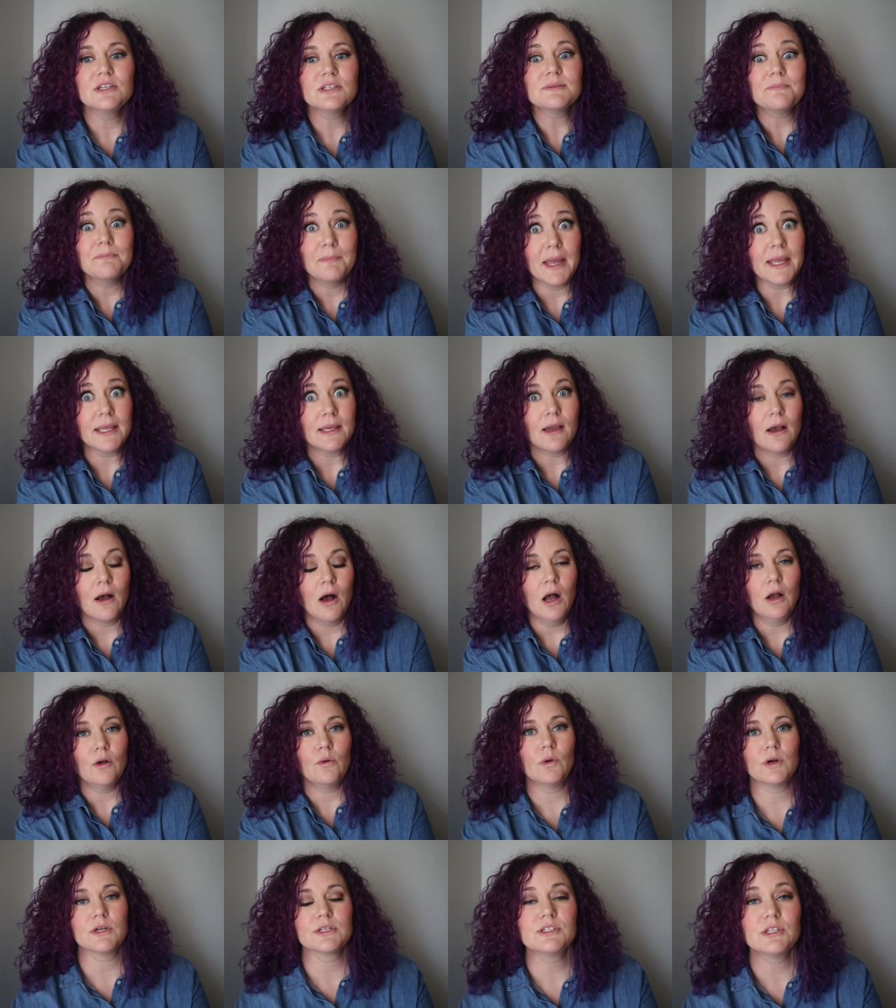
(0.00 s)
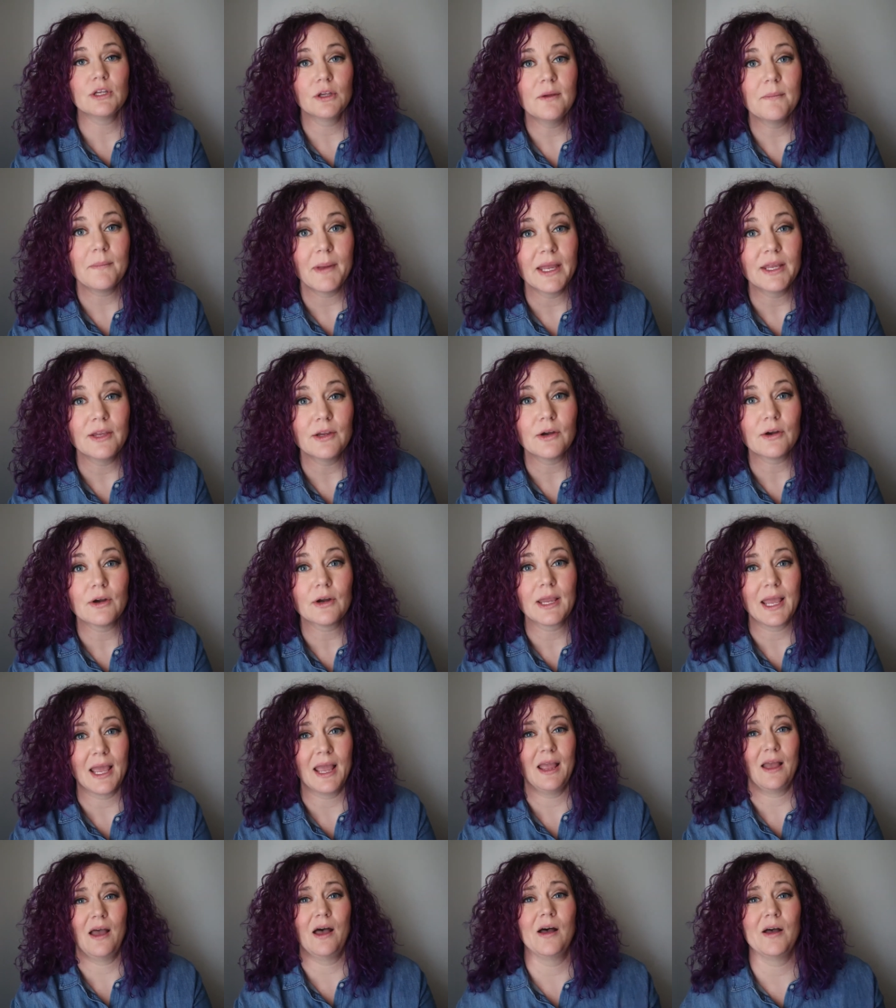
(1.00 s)
just make it awkward. So you make your
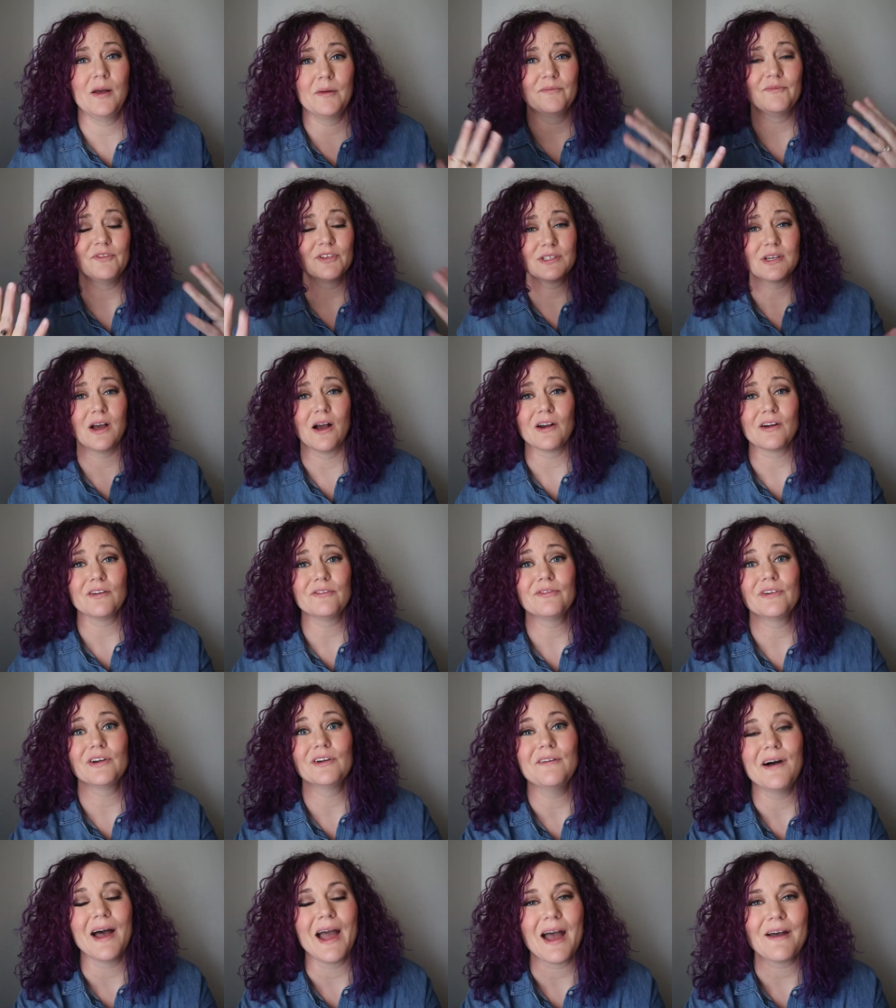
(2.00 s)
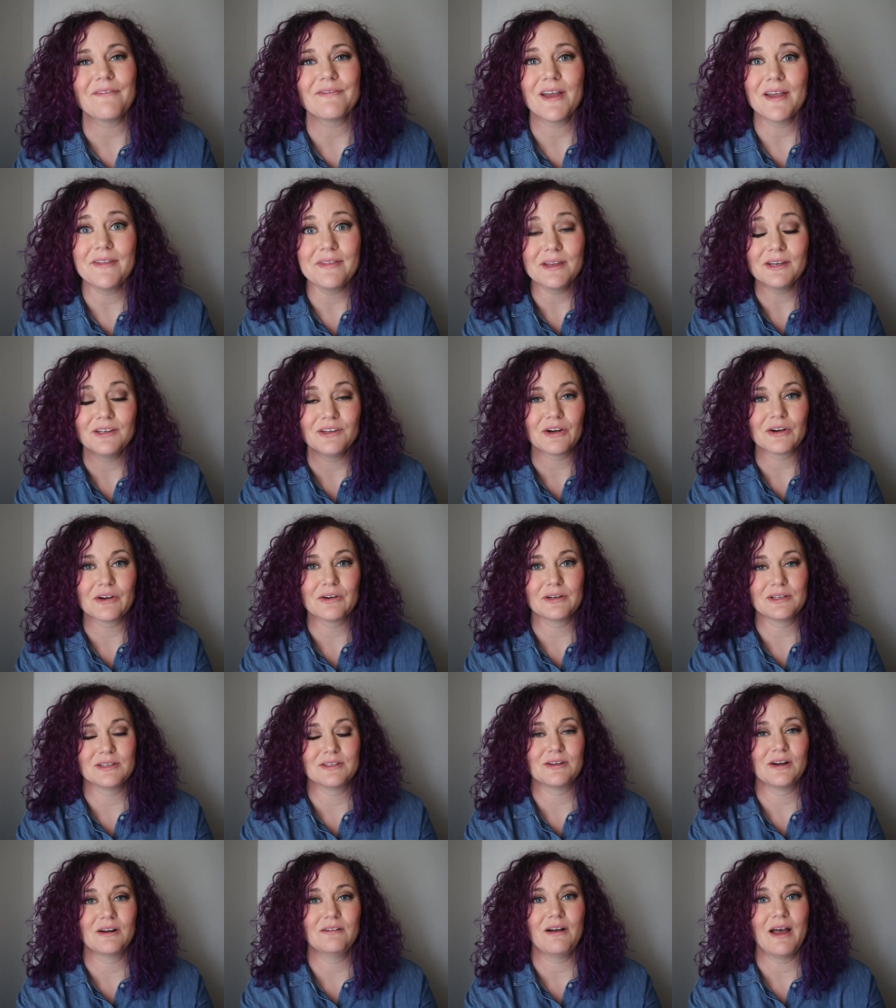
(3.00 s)
photographer laugh, and then you're going
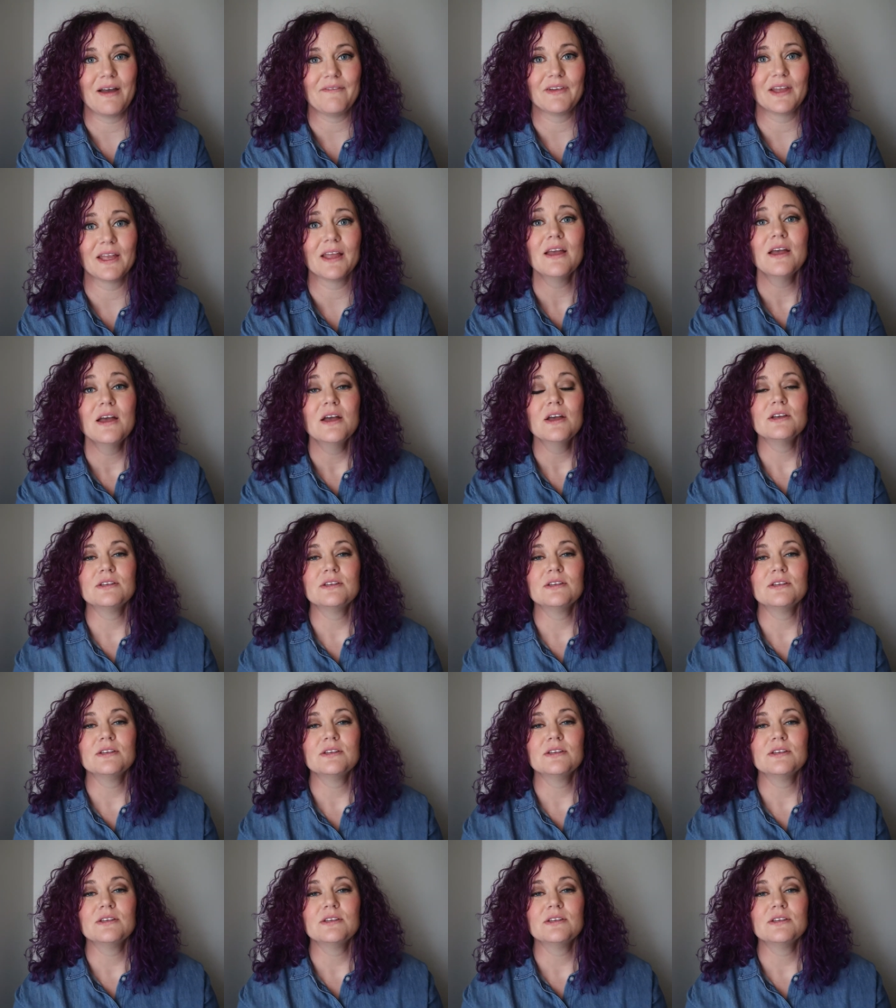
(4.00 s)
to start laughing.